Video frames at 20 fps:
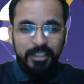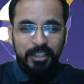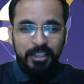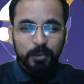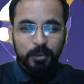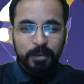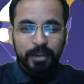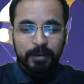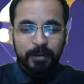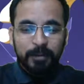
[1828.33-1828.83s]

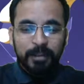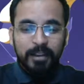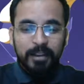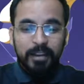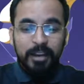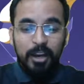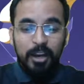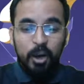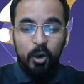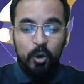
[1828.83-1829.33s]
Okay.
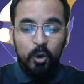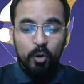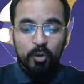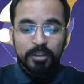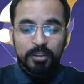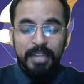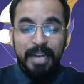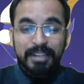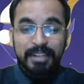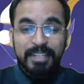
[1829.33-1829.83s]

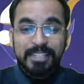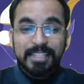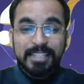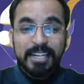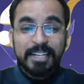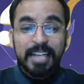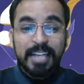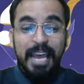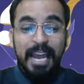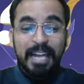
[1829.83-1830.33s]
Oh, that is
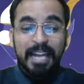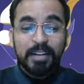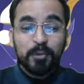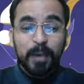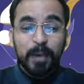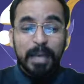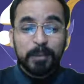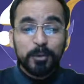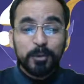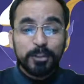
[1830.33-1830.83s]
it. And
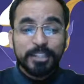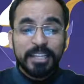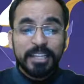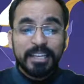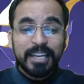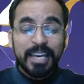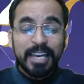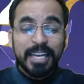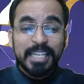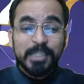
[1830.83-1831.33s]
one more thing,
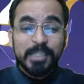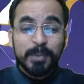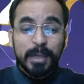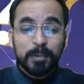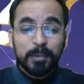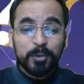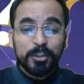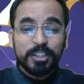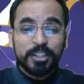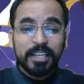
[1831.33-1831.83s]
guys.
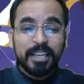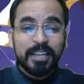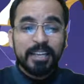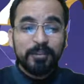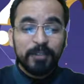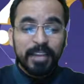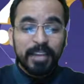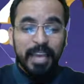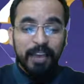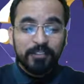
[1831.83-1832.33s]
One more
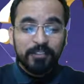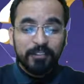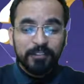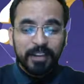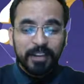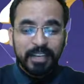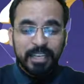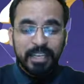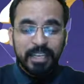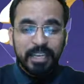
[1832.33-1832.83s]
thing. We have a
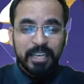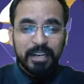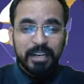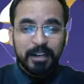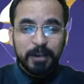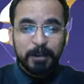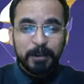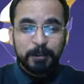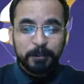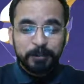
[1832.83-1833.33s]
very
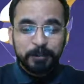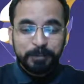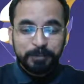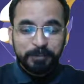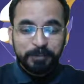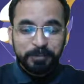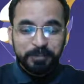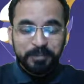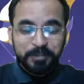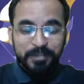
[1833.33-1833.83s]

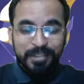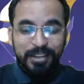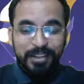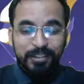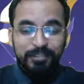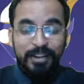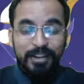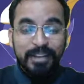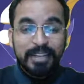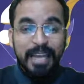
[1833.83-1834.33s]

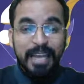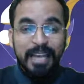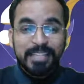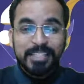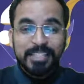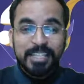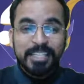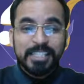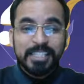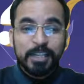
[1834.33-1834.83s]

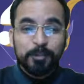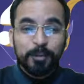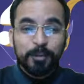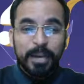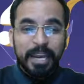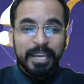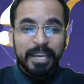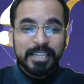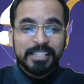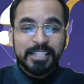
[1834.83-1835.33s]
fantastic
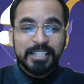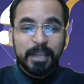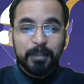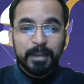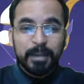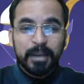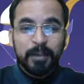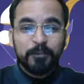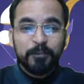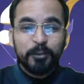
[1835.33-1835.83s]
surprise
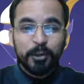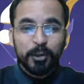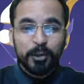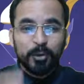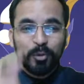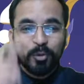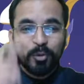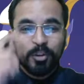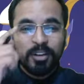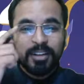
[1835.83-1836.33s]
coming up for
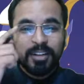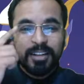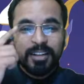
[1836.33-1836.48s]
you.